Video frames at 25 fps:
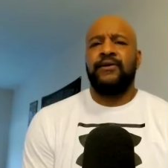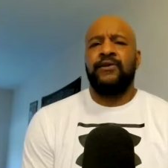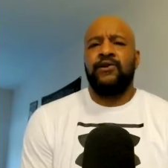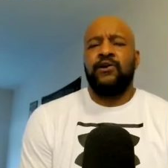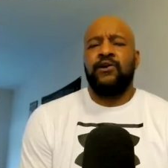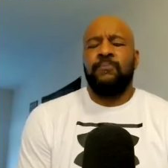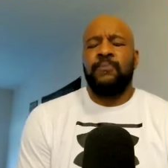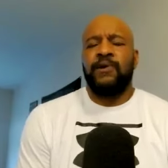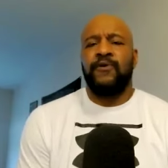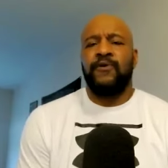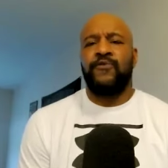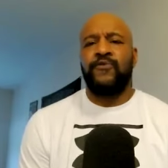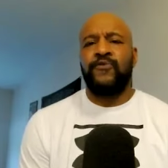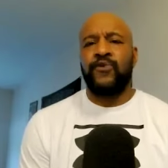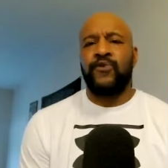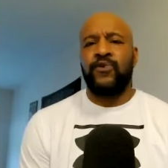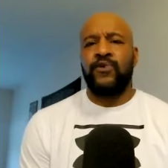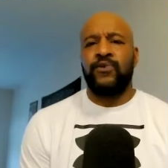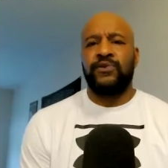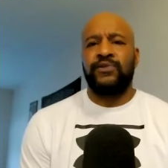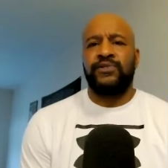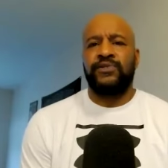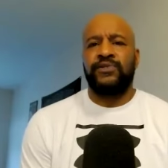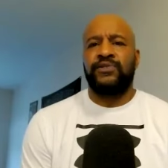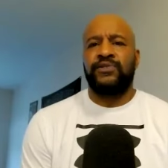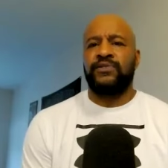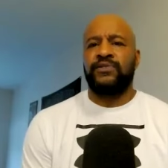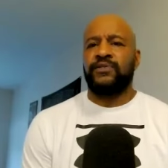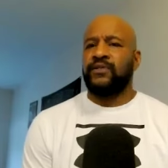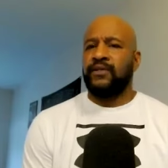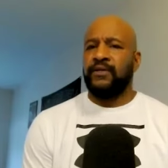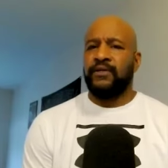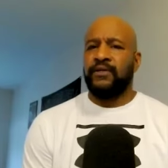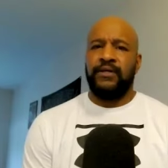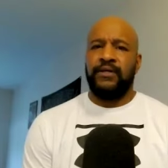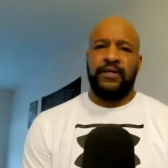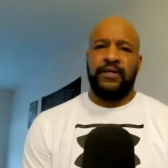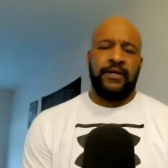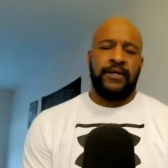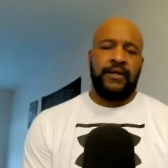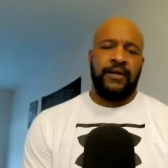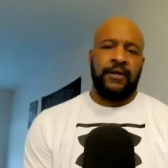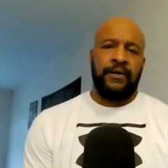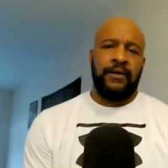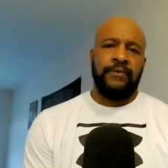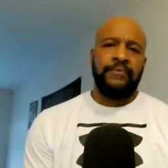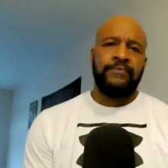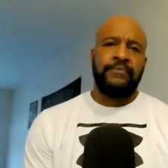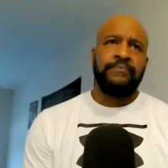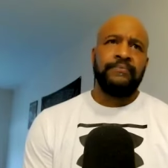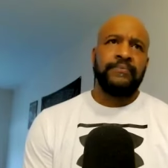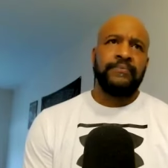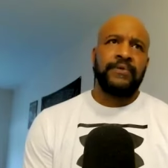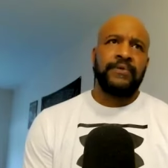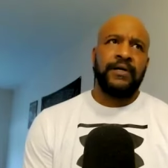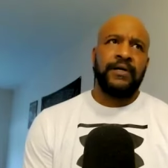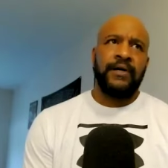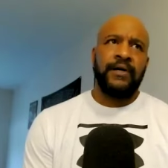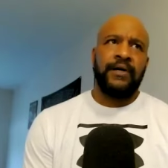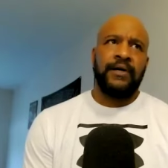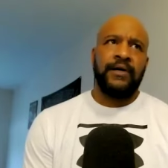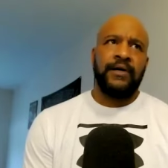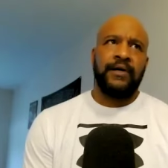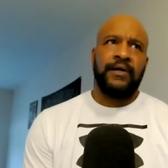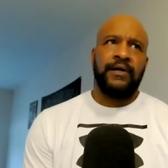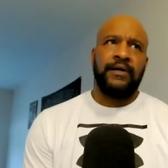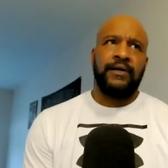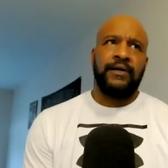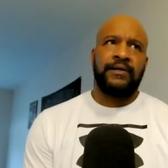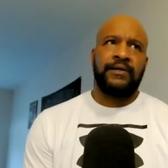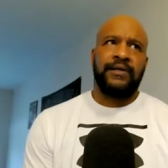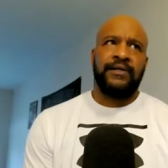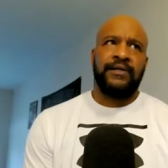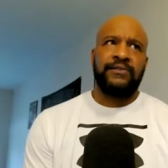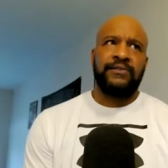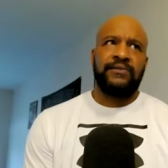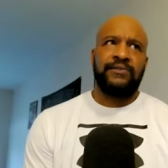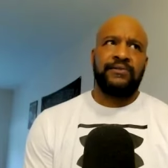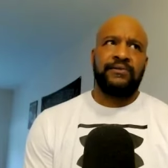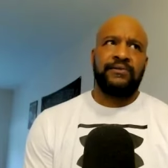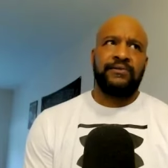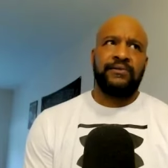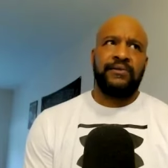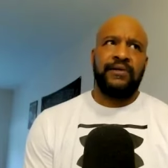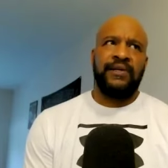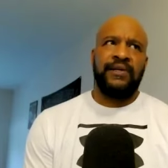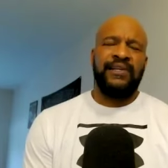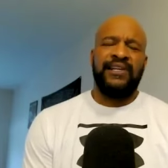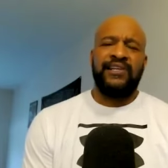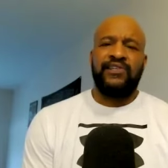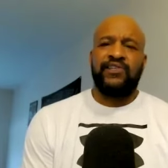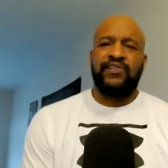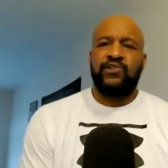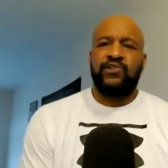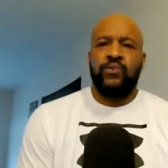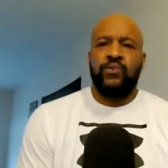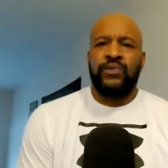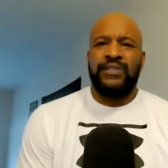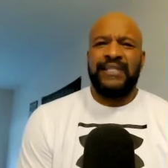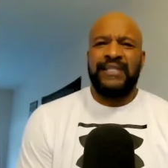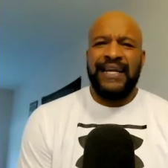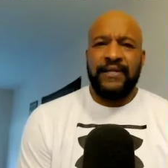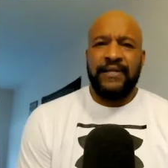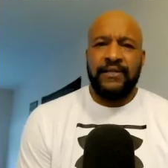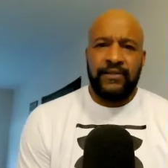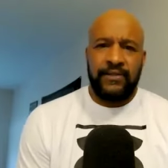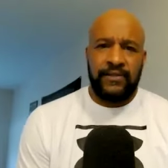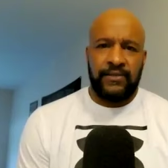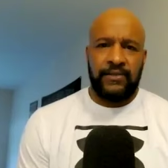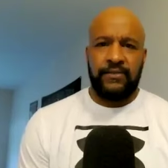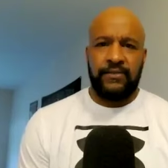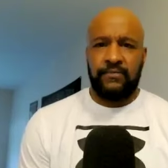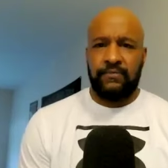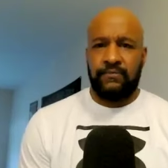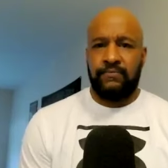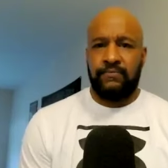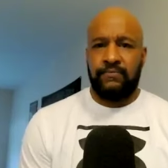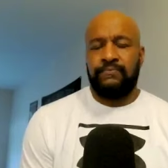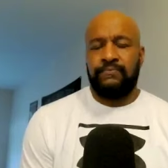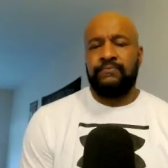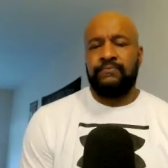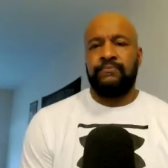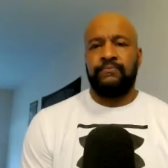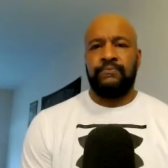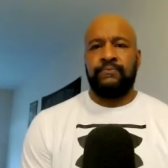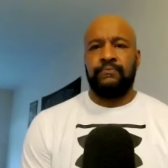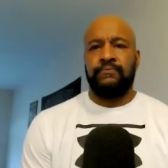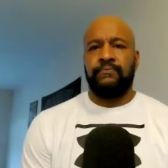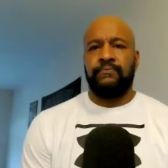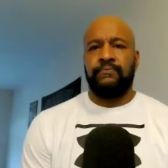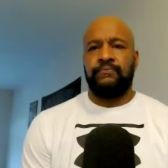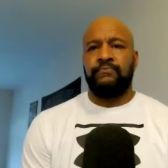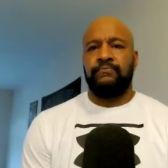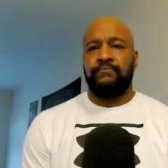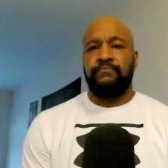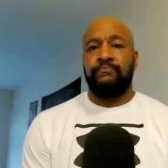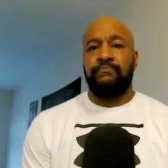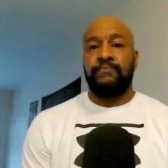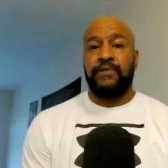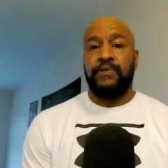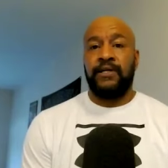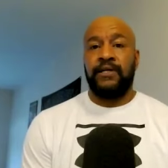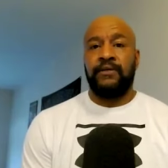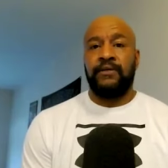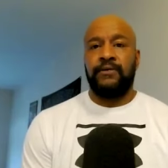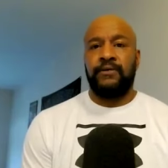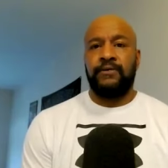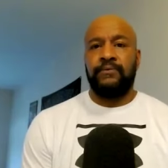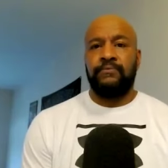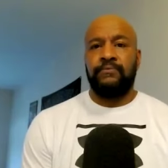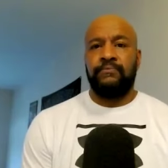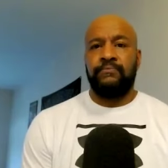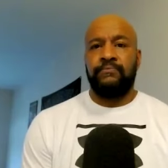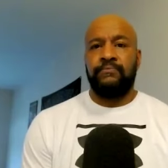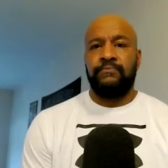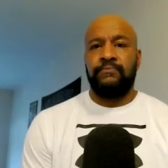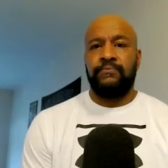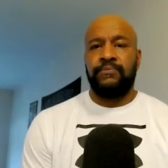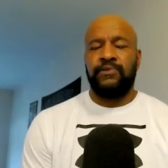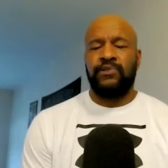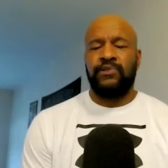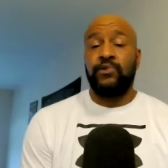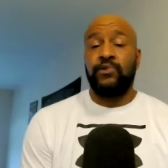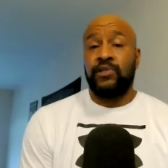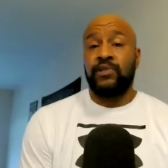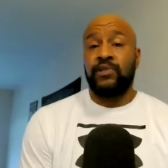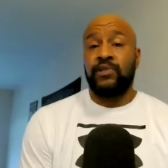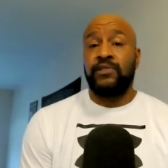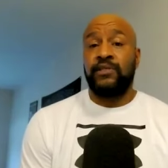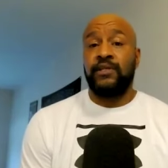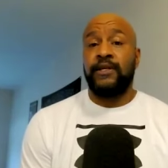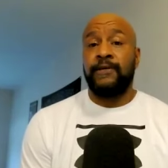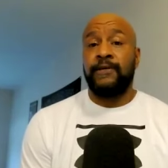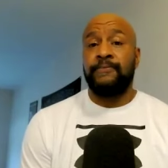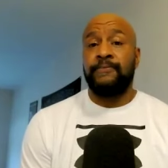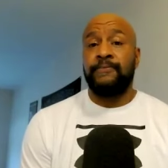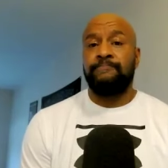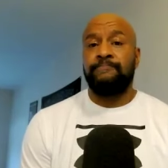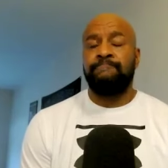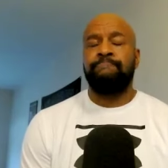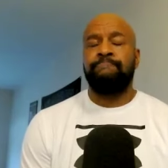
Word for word: you know, my first uh this initial date. Okay. Still 16.